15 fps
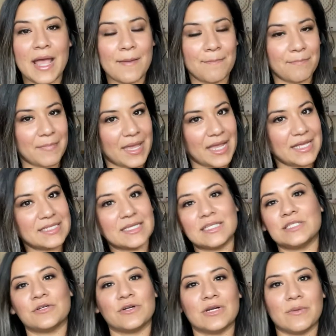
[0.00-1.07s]
makes a
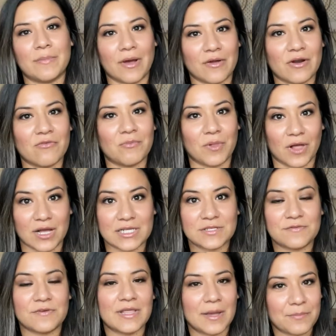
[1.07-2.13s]
certain amount of blocks
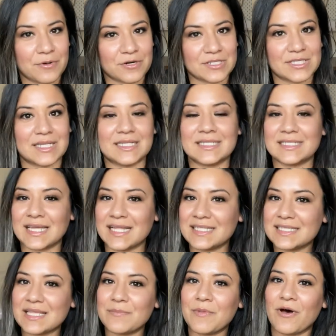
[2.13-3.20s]
for that person,
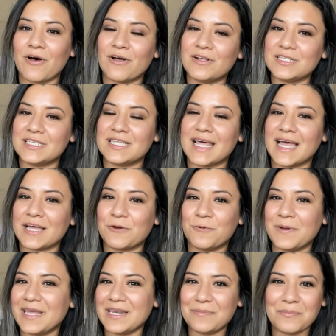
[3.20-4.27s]
sends them all to that
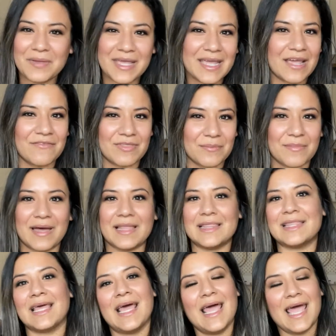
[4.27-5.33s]
queen bee of the
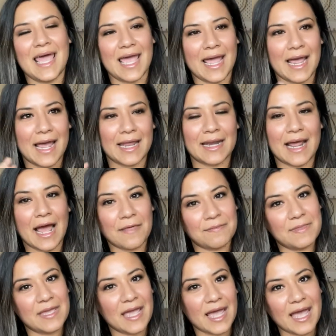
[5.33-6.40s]
month, and at
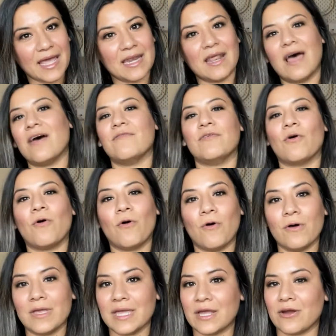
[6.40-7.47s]
the end of the
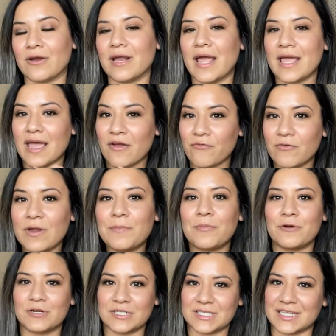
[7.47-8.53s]
whole year, every
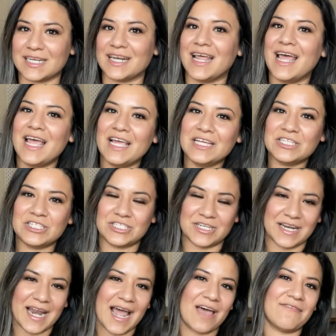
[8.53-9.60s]
person
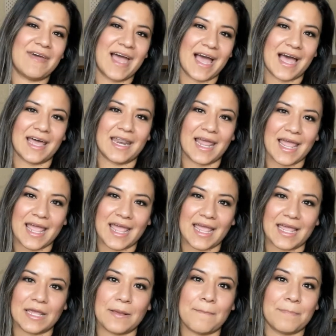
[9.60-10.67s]
should have had
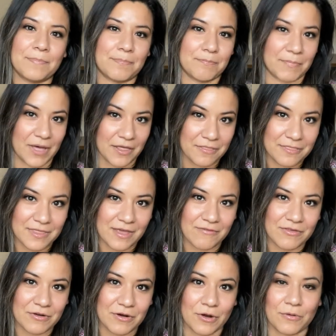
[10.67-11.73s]
a month of
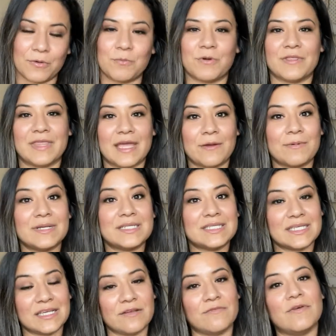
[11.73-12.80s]
their own where they
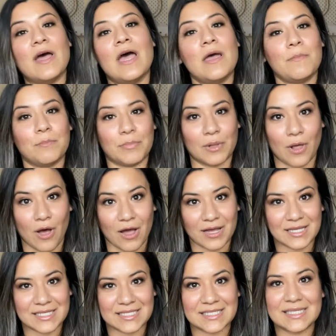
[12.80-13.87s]
receive
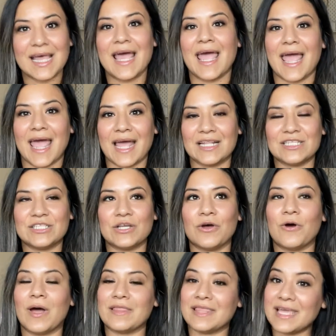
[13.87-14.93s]
blocks. And
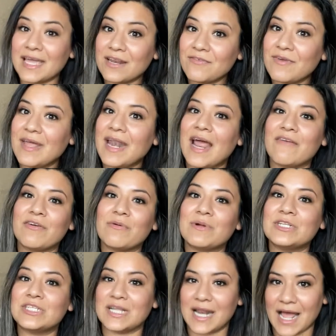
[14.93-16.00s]
so at the end of it, everyone
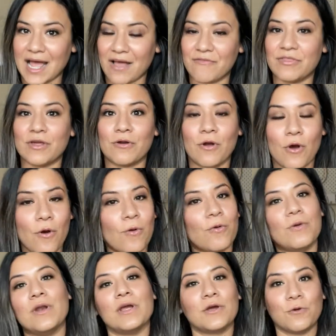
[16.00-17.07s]
should have their
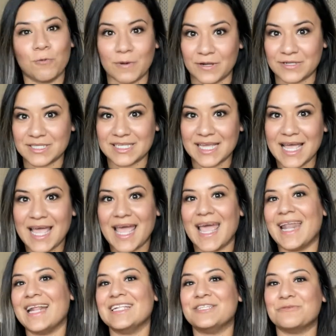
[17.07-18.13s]
own quilt
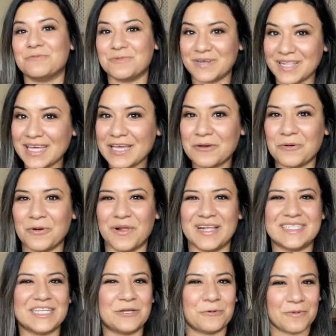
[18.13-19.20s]
and it's really cool.
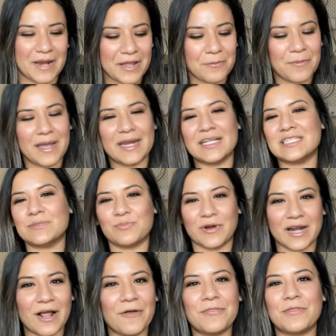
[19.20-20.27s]
It's a great way to
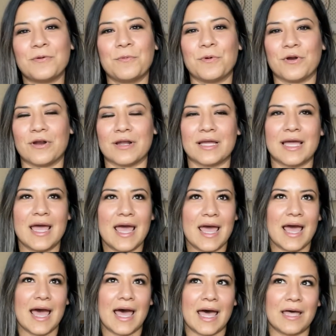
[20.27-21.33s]
spread out the work,
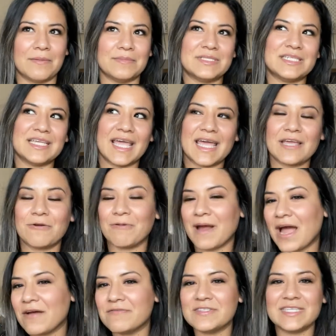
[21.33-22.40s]
um, to get
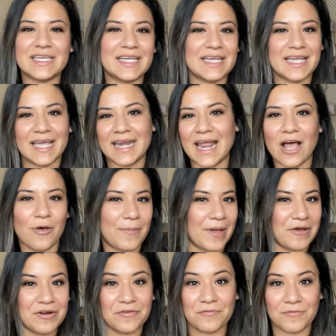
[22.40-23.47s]
crafty and help
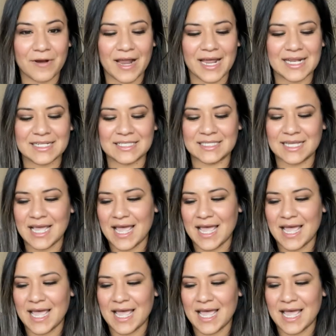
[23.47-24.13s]
out a friend,